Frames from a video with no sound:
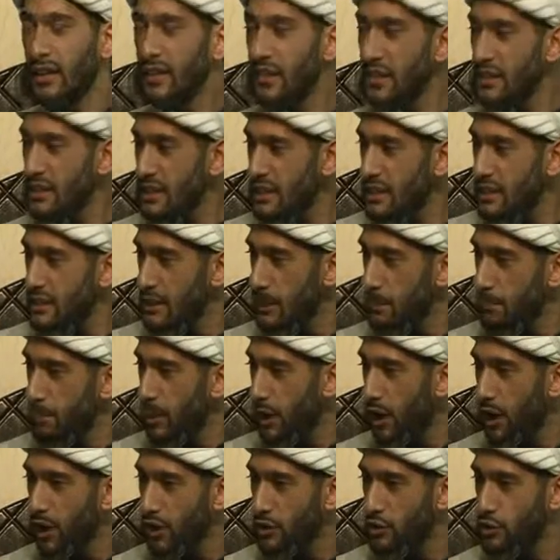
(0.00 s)
This is the
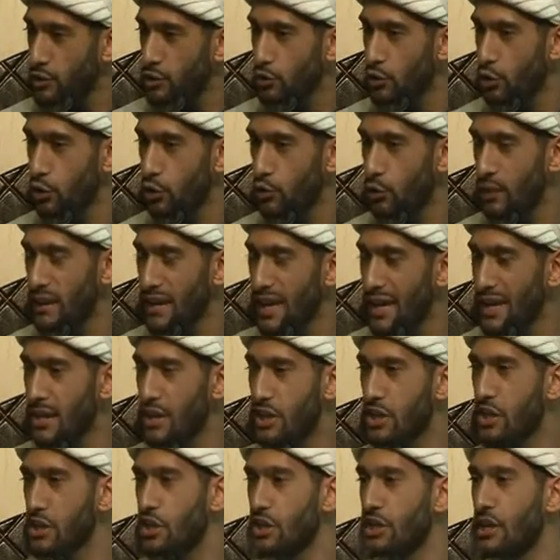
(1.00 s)
personal
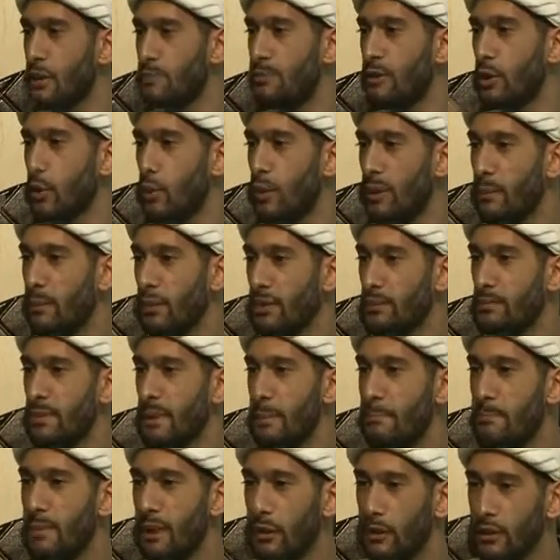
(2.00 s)
relationship that we must
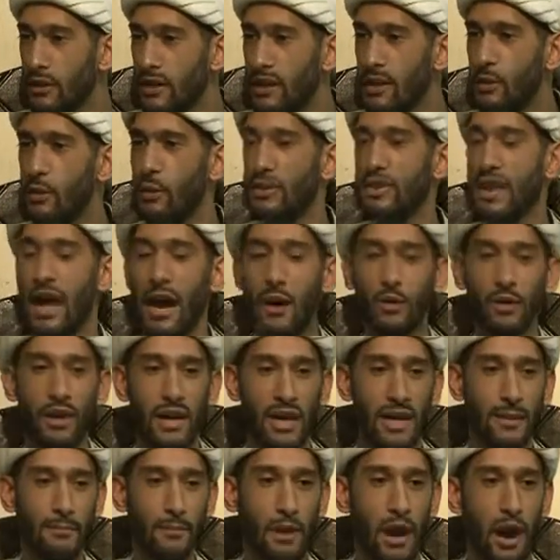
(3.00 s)
be building with
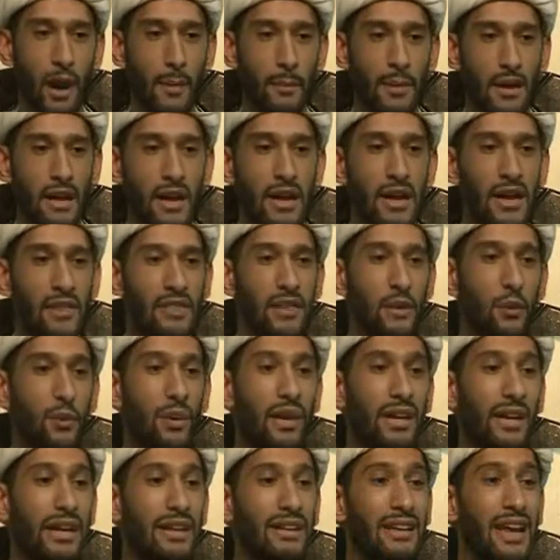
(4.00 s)
our Imam, that
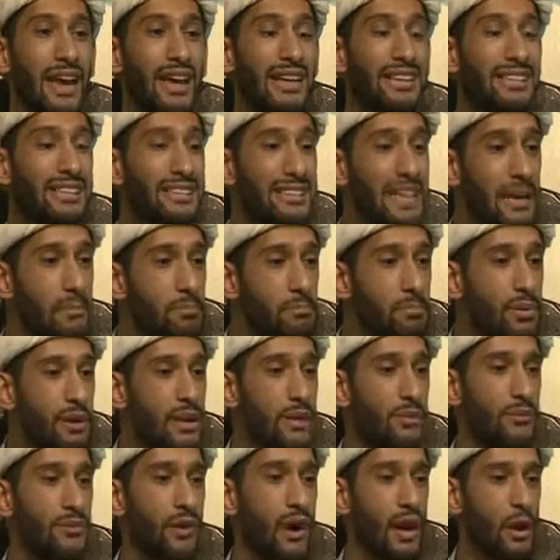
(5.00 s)
we can
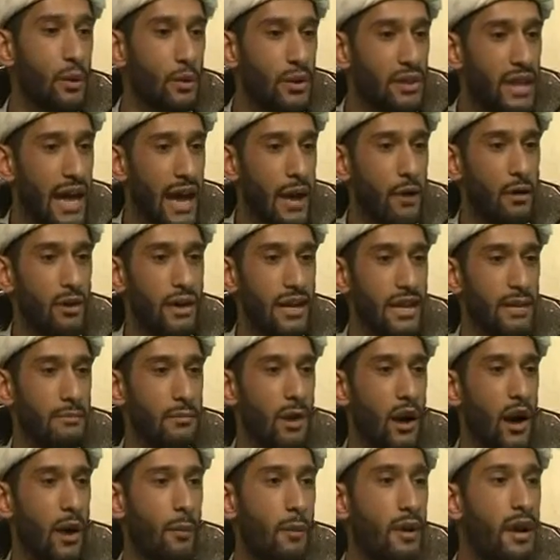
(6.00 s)
exemplify with our
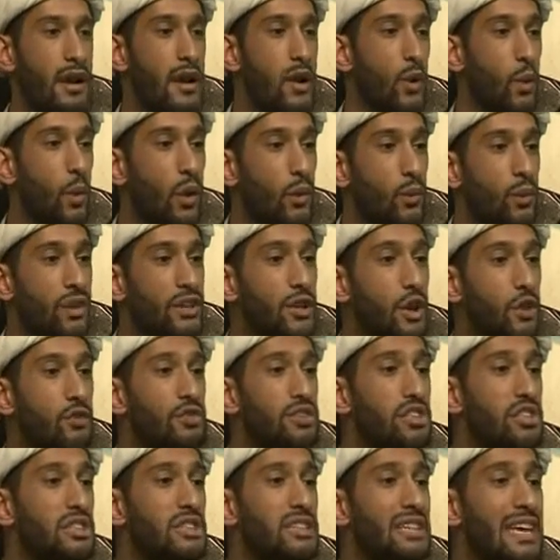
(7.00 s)
Imam. When we
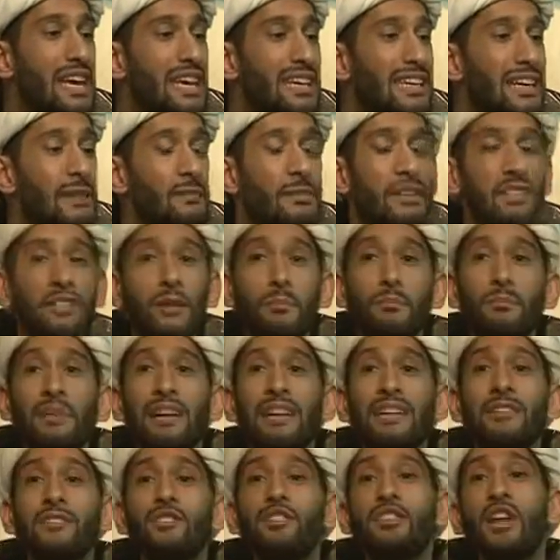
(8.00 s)
don't just take him as a
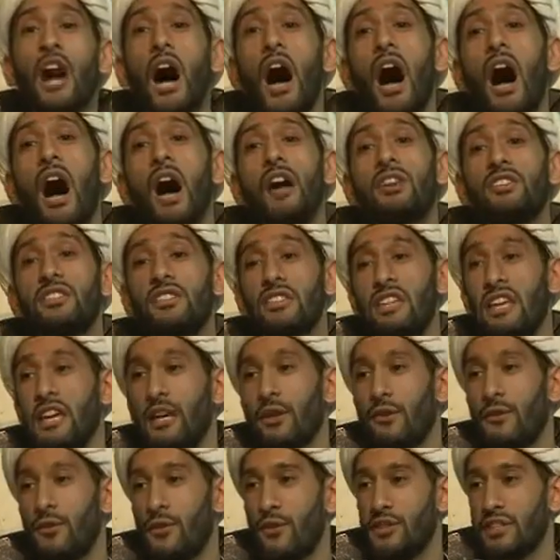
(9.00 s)
means to
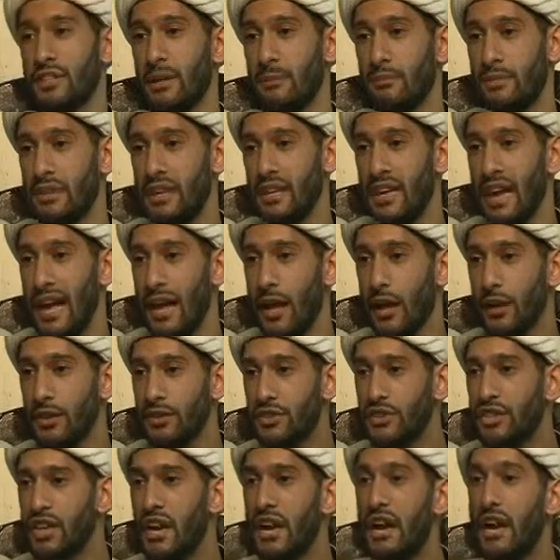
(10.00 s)
asking for something
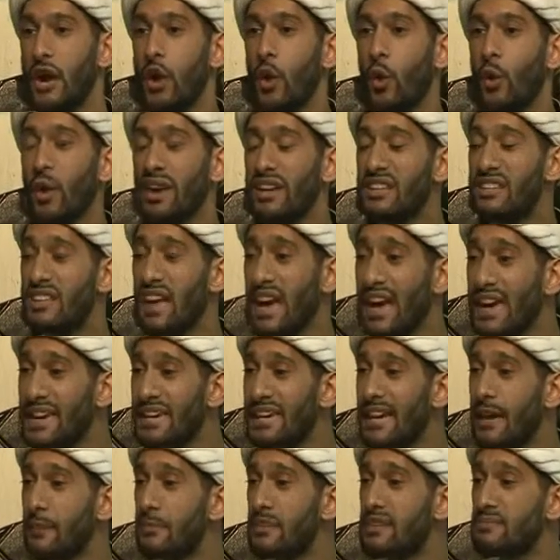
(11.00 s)
else, we
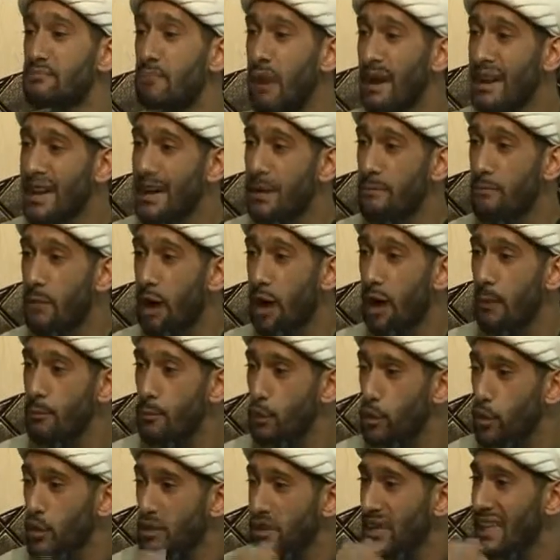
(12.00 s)
take him as my Imam
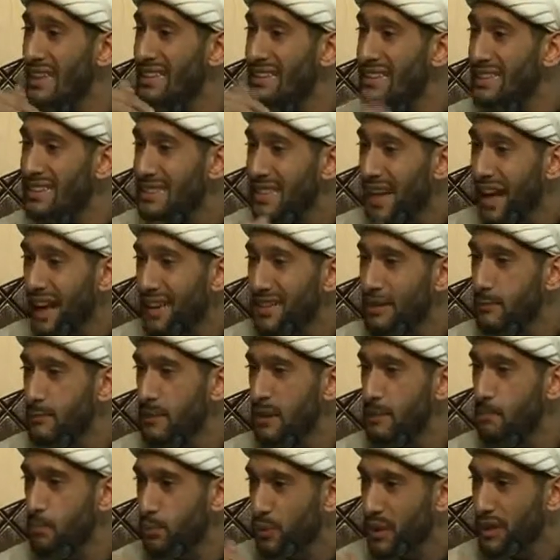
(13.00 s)
who is inside
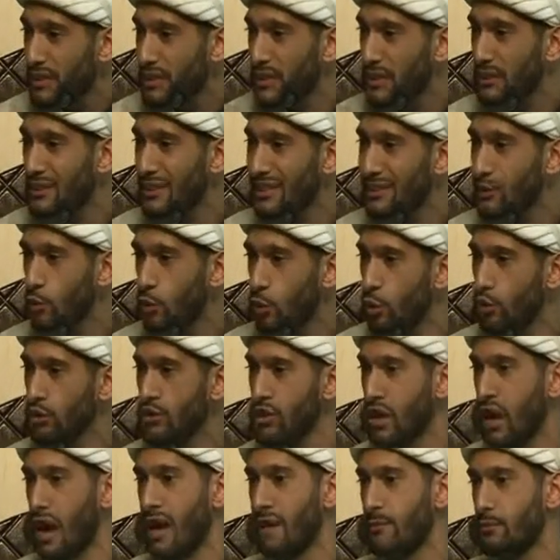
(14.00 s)
me, present at all
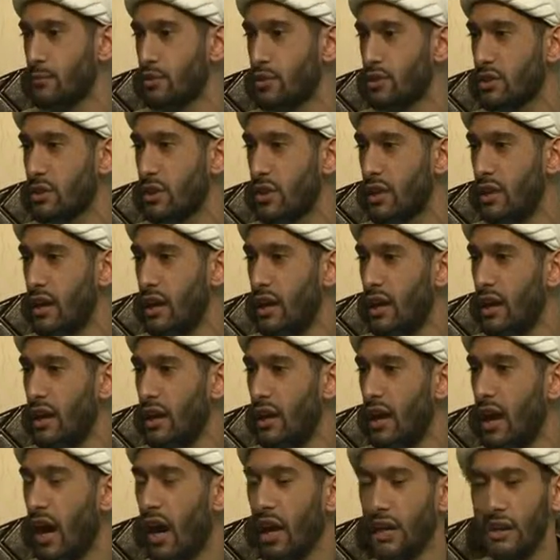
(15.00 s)
times.
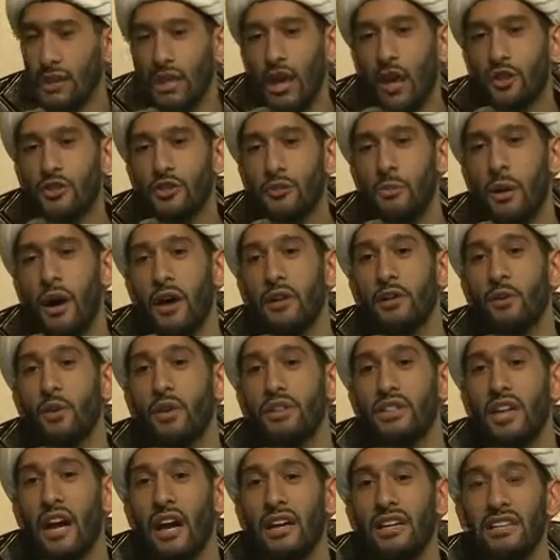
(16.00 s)
Allah subhanahu
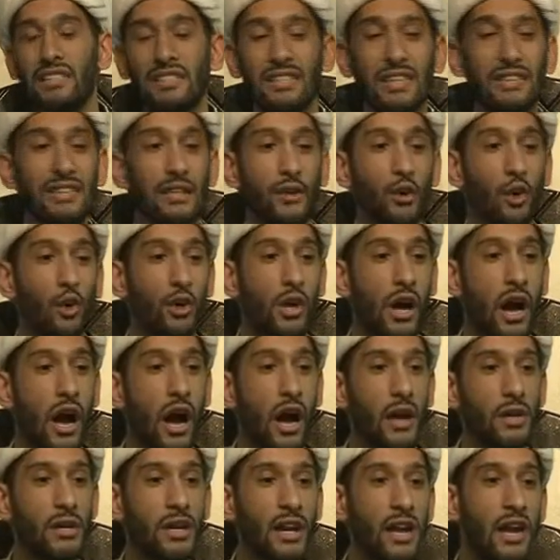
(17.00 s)
wa ta'ala says in
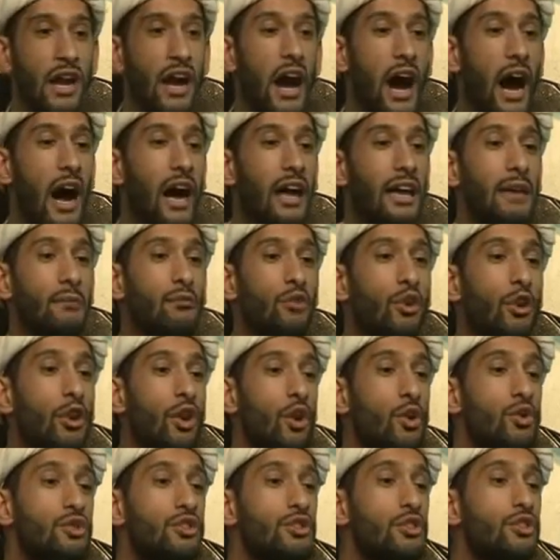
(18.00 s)
Quran, I am
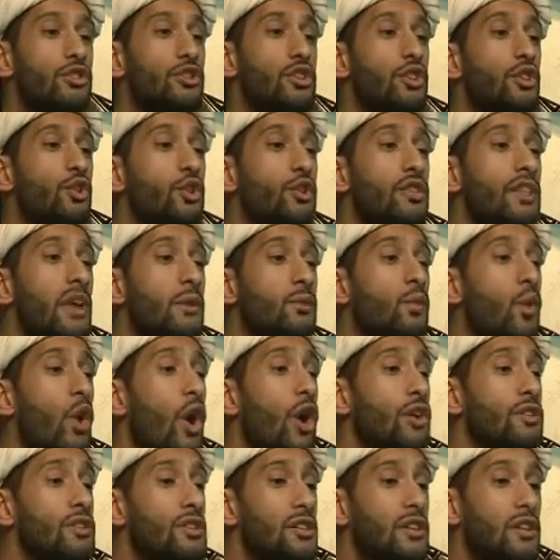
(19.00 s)
closer to you than
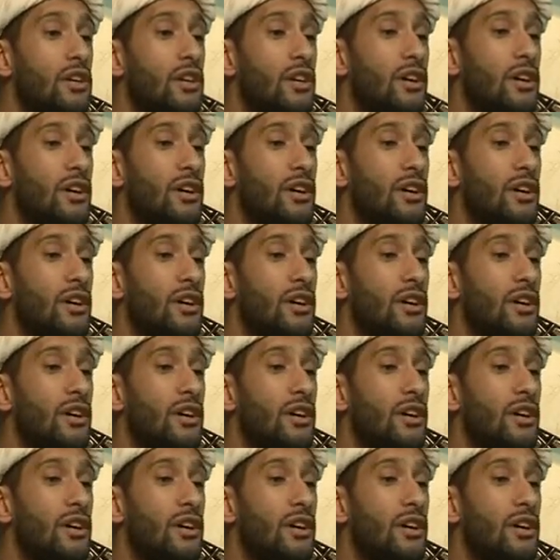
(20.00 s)
what?